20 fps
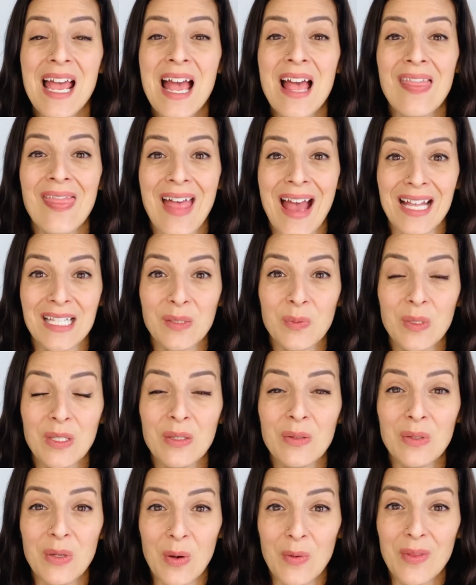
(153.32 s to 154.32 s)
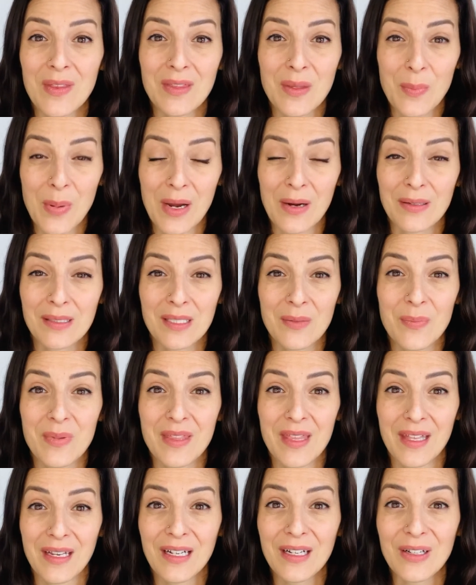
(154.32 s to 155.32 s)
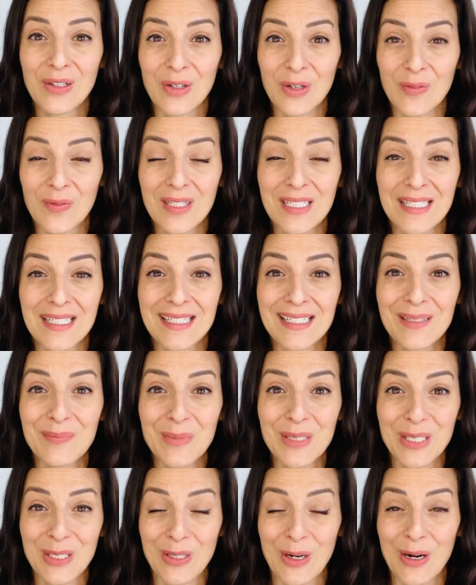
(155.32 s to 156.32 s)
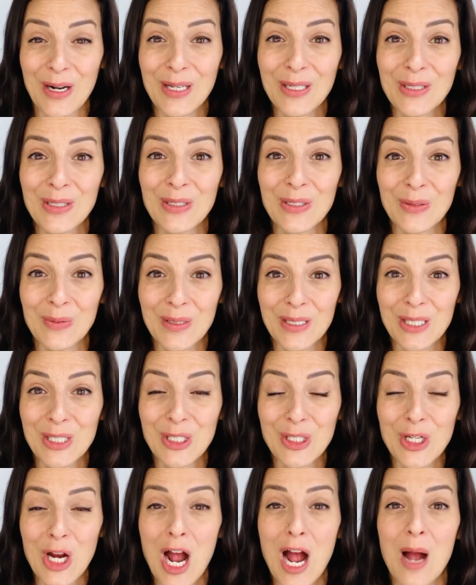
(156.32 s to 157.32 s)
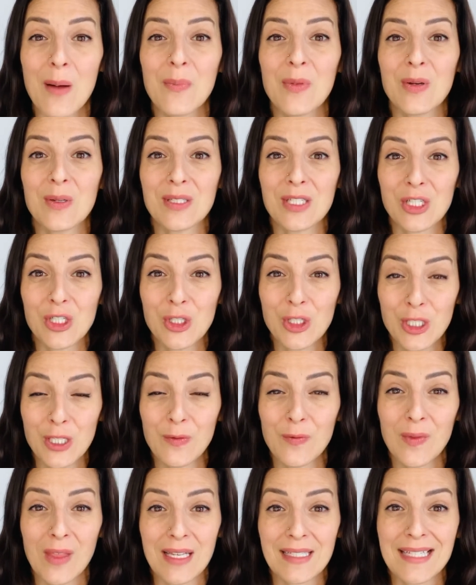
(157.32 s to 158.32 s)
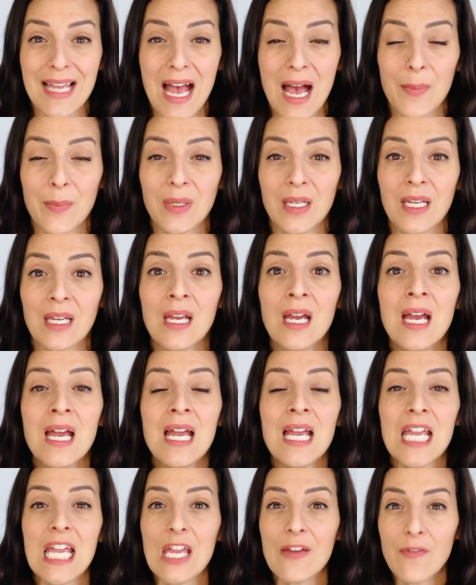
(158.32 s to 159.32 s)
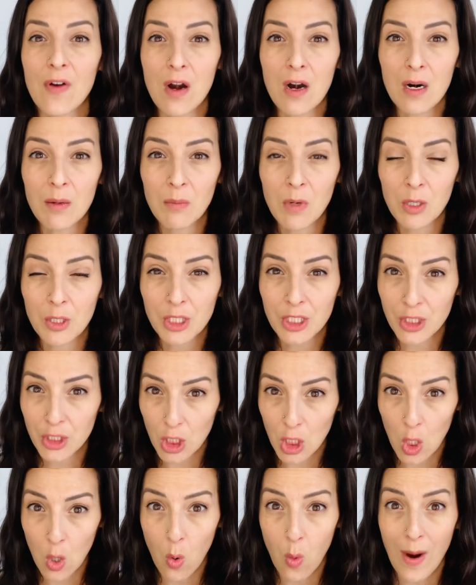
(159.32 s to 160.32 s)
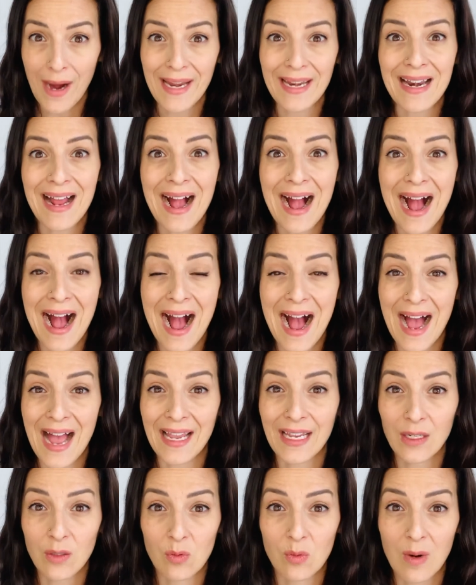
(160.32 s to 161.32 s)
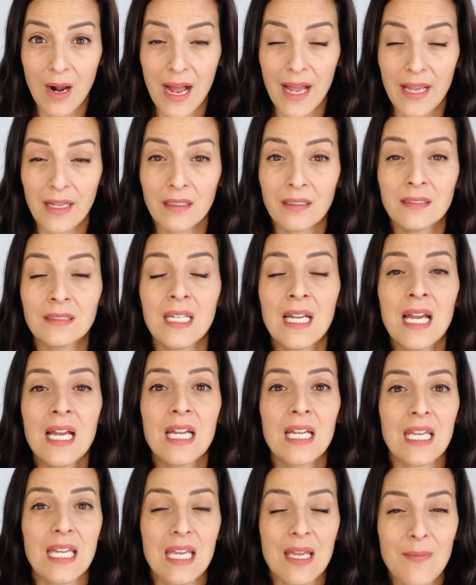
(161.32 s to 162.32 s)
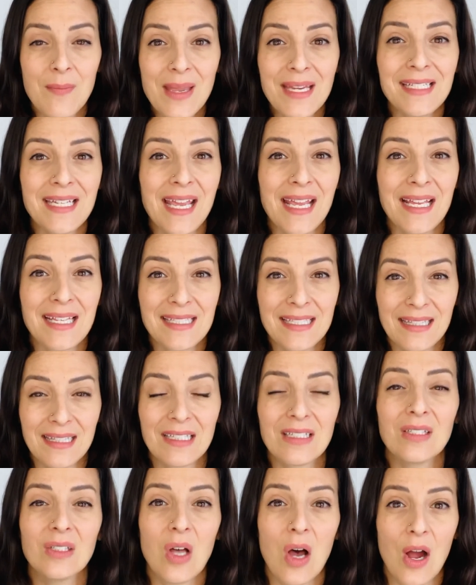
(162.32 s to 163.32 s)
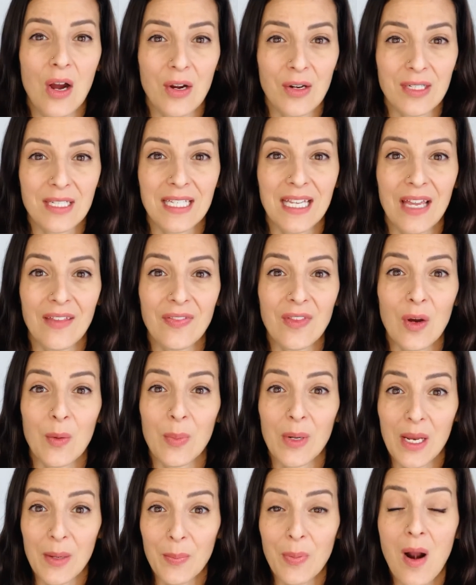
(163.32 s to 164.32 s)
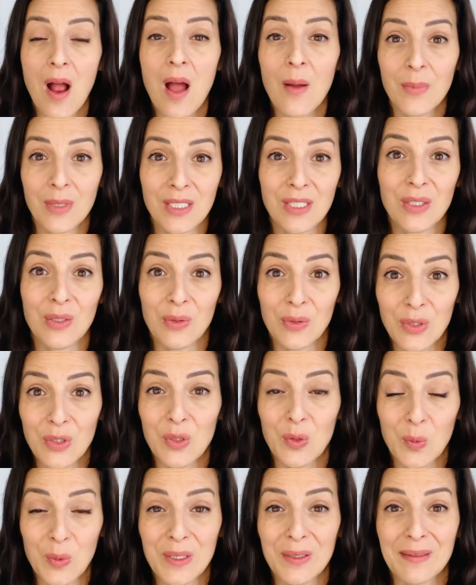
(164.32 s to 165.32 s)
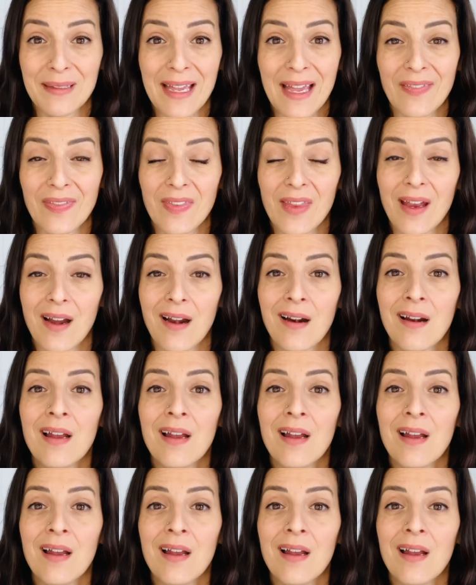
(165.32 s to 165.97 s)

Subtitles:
That's when you know that the parasympathetic nervous system is starting to do its job. There's a shift that's happening. If our emotions are quite high and riled, it may take us a little longer to get there, but I promise you, you will get there.